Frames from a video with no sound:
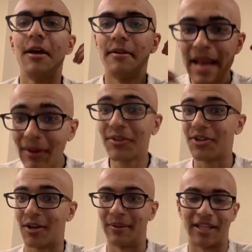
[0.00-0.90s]
Now let's talk
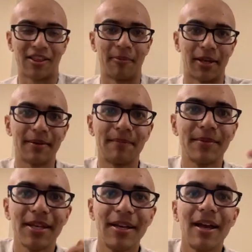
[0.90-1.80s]
about that spike.
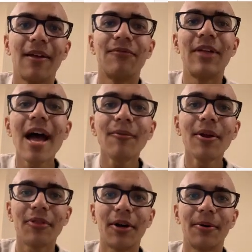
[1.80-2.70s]
That right
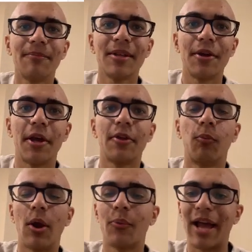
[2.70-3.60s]
there is
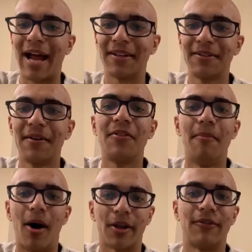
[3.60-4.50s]
when we added the
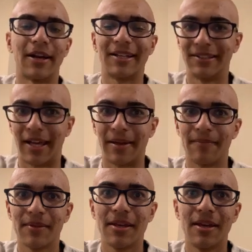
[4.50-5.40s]
modified clay.
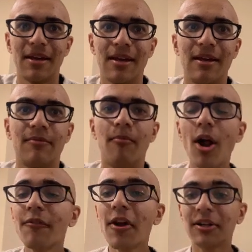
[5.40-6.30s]

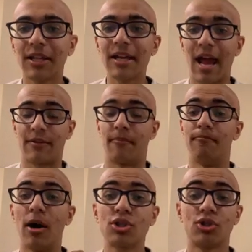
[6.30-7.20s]
Modified clay has a
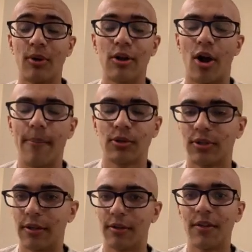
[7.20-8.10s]
much greater optical
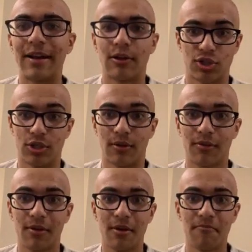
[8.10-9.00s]
density than algae does
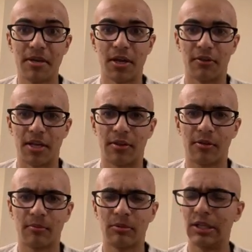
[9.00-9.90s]
because it's
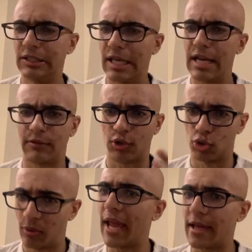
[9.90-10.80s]
clay, it's
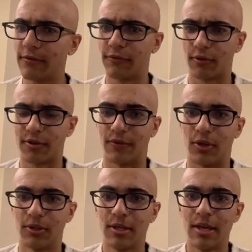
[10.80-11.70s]
gray, first of
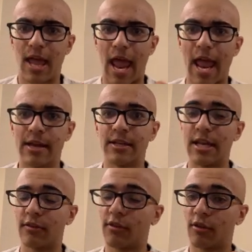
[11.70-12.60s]
all, and its